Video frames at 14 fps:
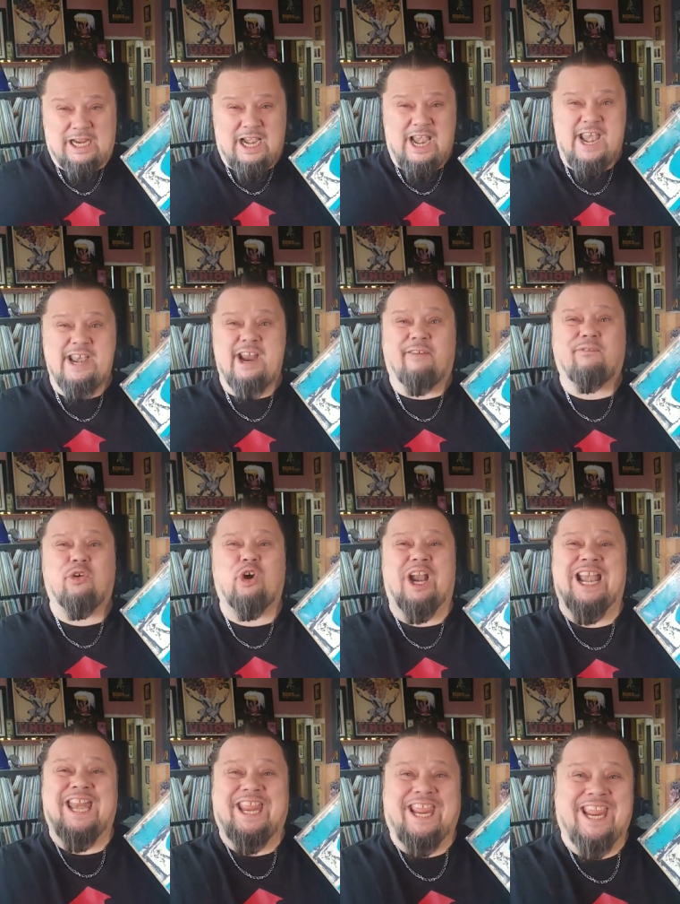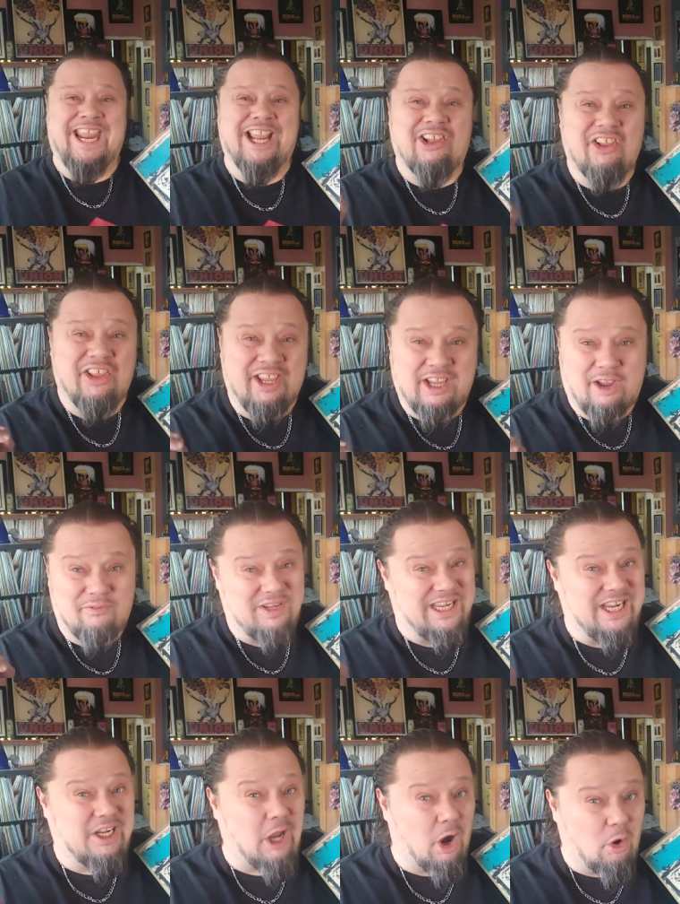Never an inkling of
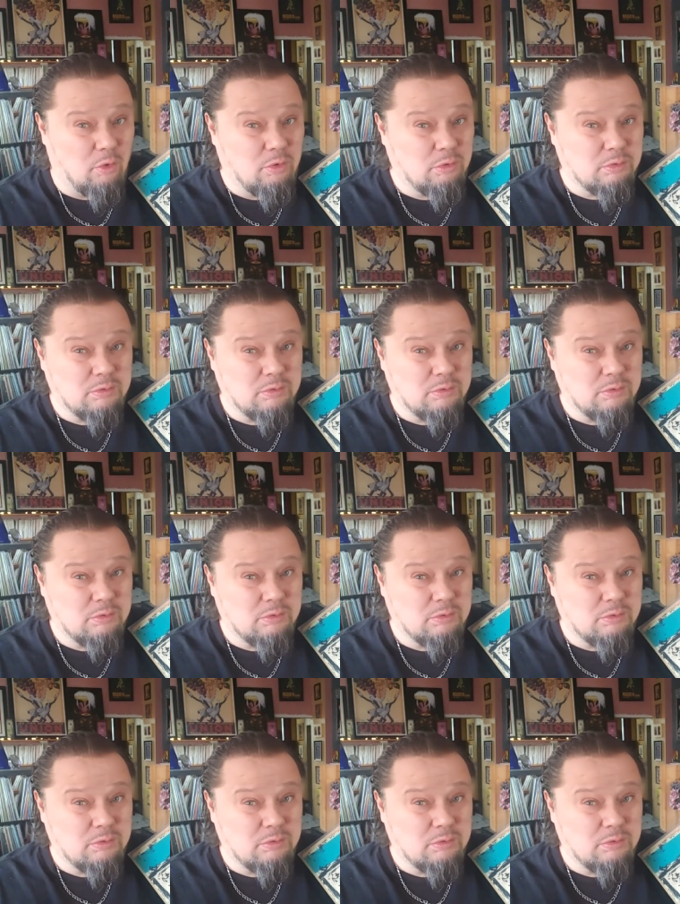ego,